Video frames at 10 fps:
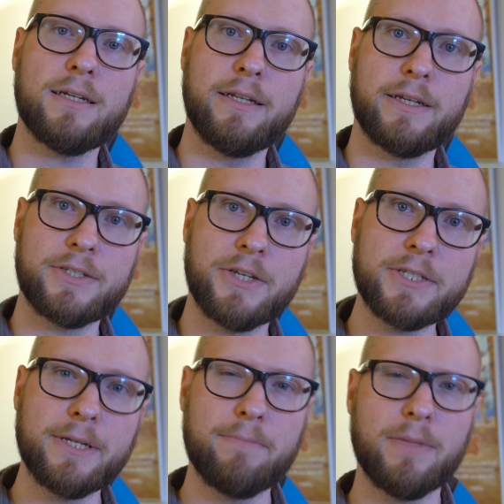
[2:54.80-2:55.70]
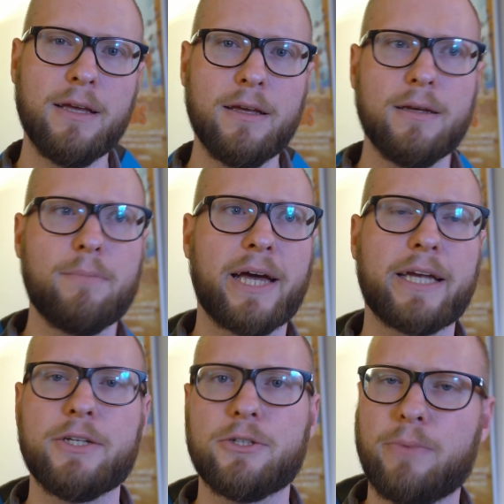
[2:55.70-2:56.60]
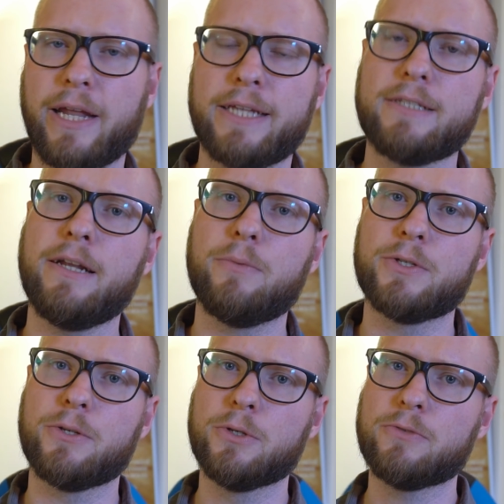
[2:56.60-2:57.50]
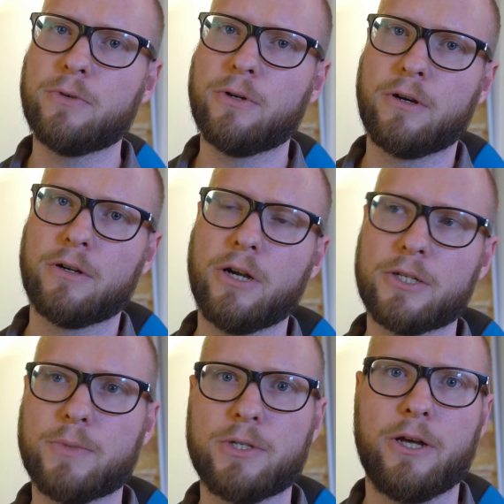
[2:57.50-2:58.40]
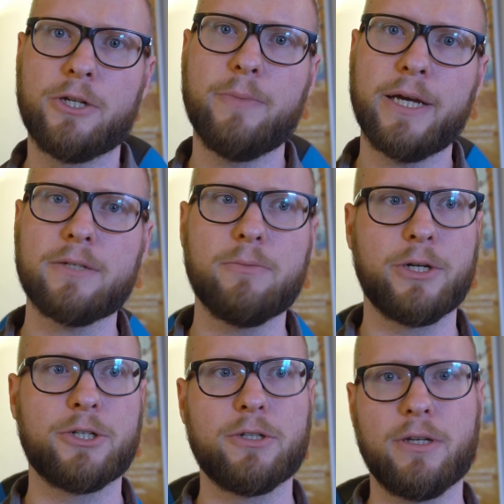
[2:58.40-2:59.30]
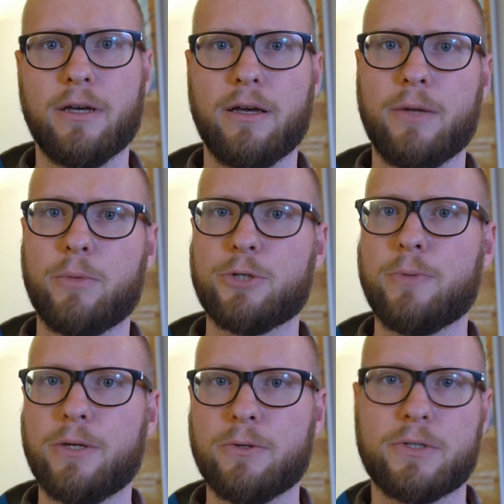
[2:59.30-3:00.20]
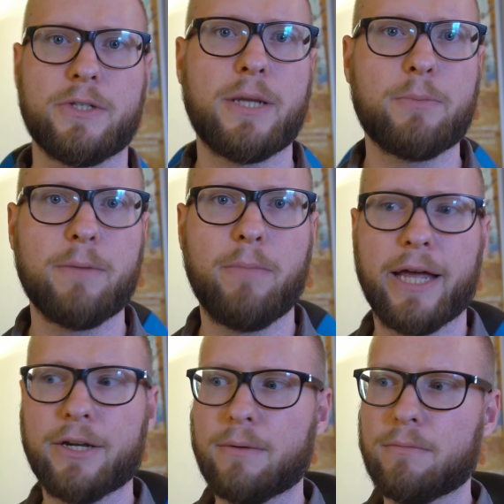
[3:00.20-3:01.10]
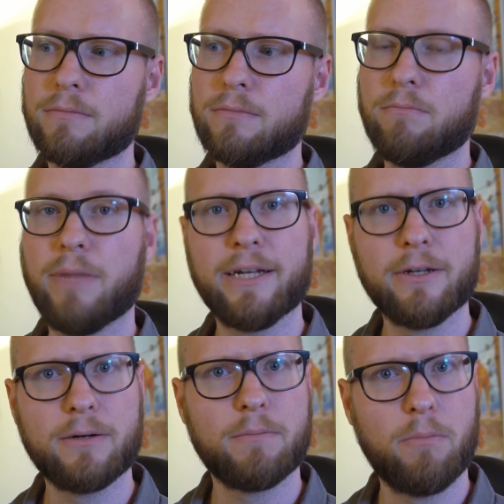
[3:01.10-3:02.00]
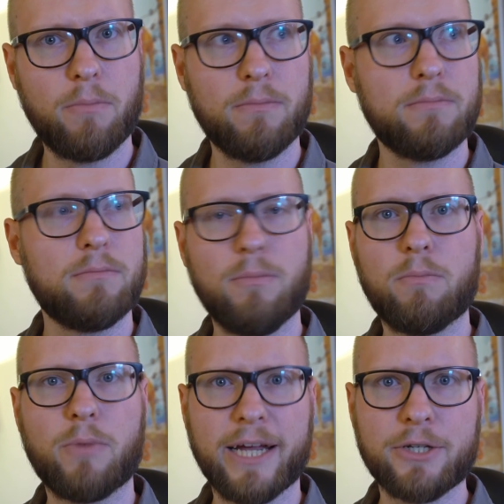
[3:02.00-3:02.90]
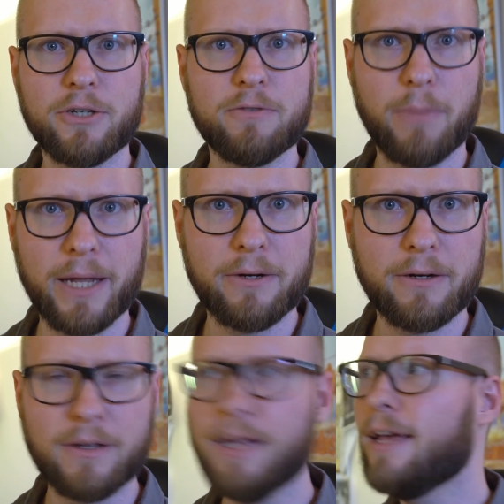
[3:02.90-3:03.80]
the system back into place that was used for Cosmos Laundromat, in which we used a separate Blender branch of Blender,